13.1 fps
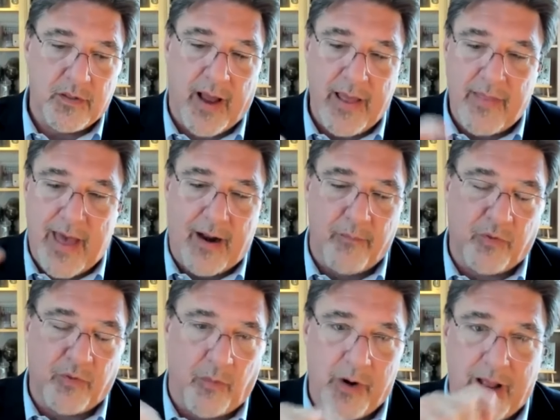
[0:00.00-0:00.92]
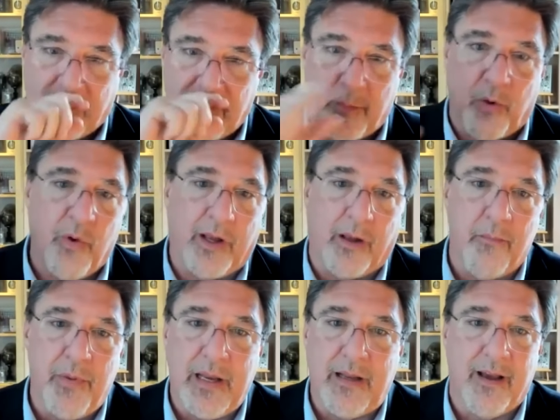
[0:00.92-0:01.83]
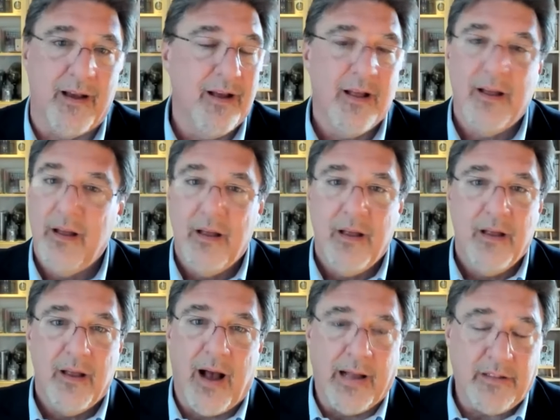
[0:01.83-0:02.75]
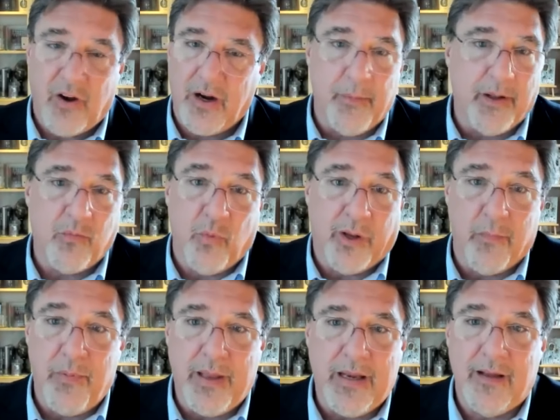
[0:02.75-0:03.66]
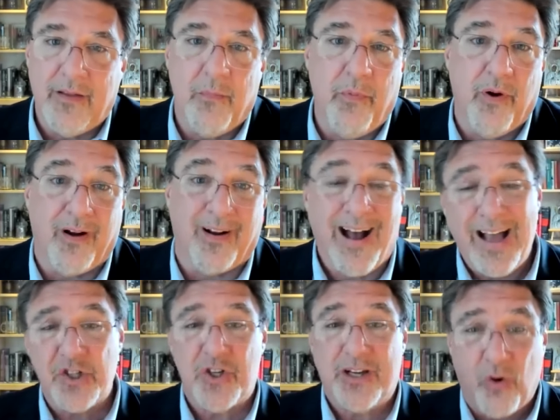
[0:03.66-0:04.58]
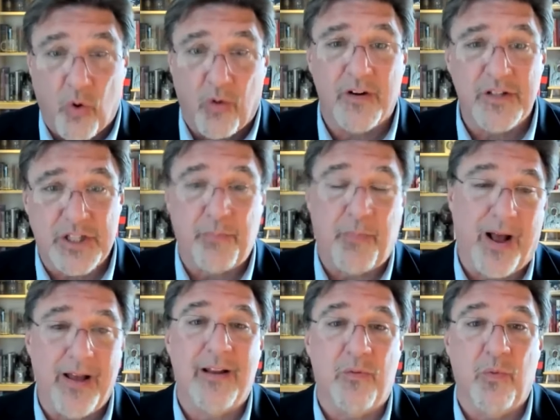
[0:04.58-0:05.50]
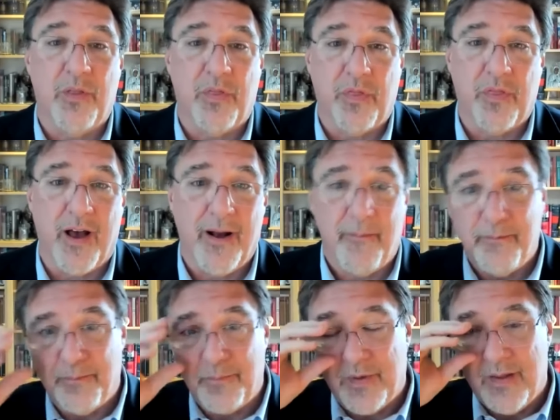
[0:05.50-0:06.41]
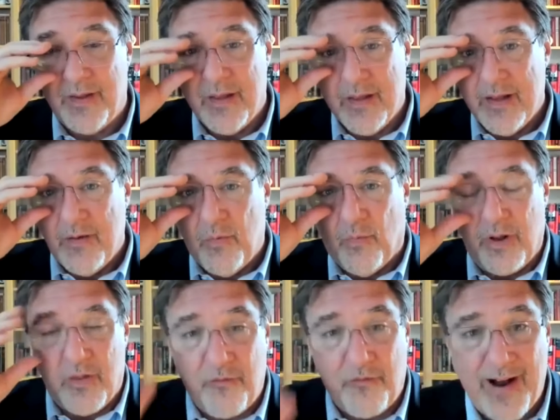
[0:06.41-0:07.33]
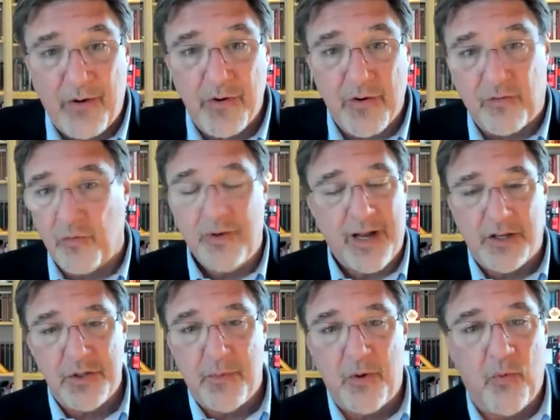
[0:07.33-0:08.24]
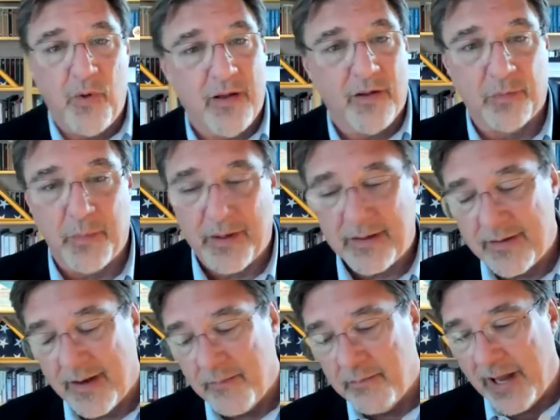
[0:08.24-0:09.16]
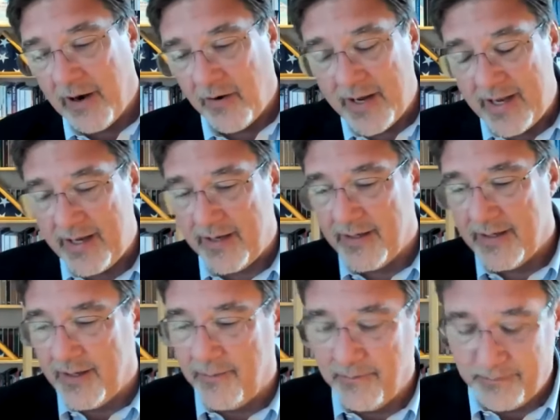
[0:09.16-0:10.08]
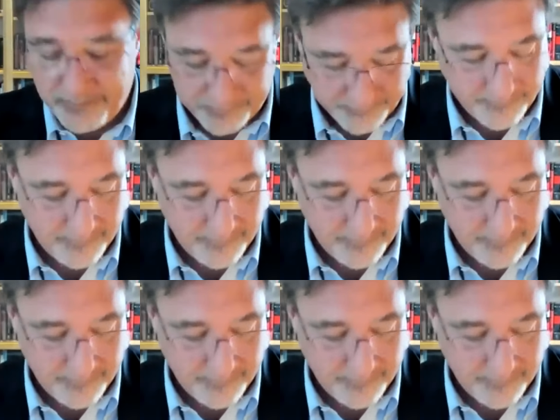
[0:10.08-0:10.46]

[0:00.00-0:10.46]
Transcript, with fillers: tie that up. Someone asked about Wikipedia. I talk about Wikipedia in the book. I actually corresponded with um, one of the founders, of, not Jimmy Wales, but um, Larry. Um,